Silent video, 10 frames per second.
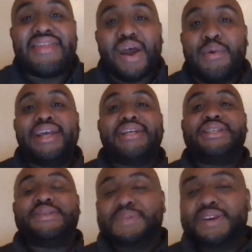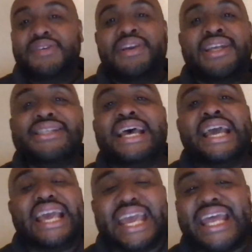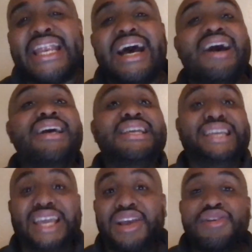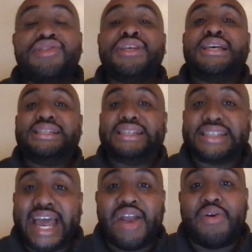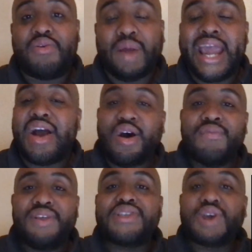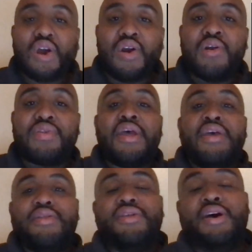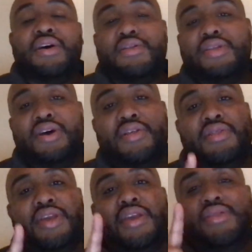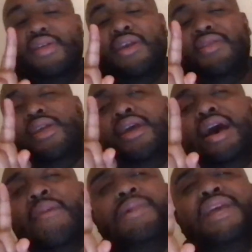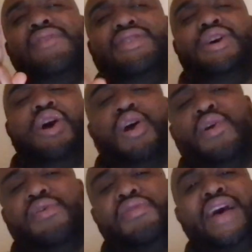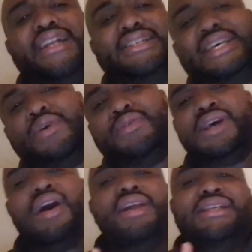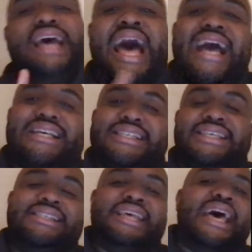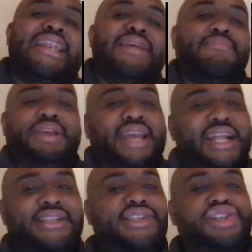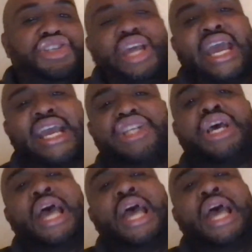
that we experience in a year's cycle, right? On this earth, I believe it's the earth that tilts on its axis and it begins to change